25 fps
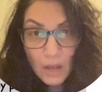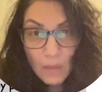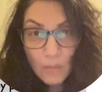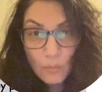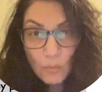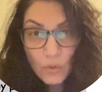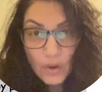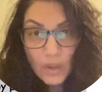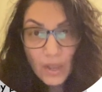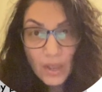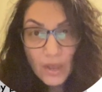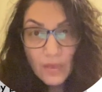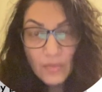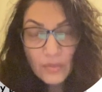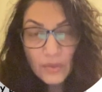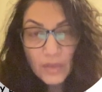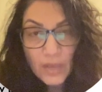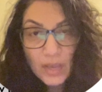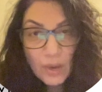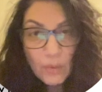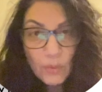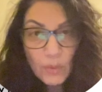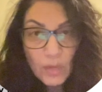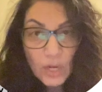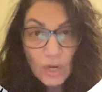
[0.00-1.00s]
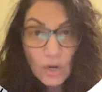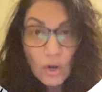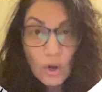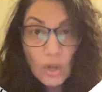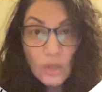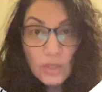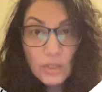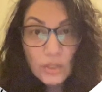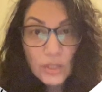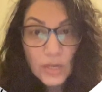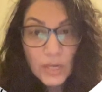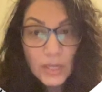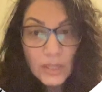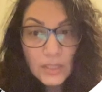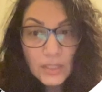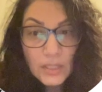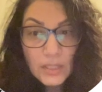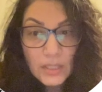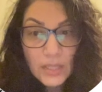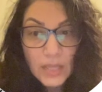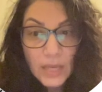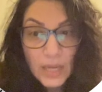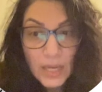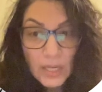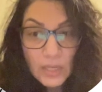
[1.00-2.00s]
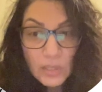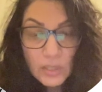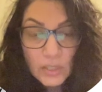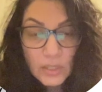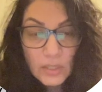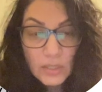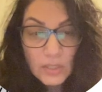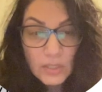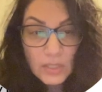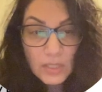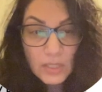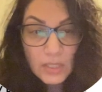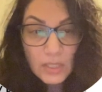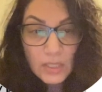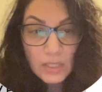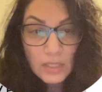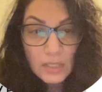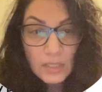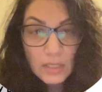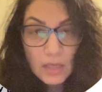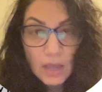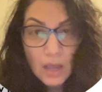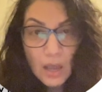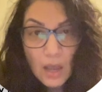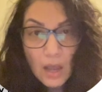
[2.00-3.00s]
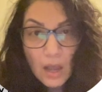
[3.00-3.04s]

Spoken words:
with county contracted agencies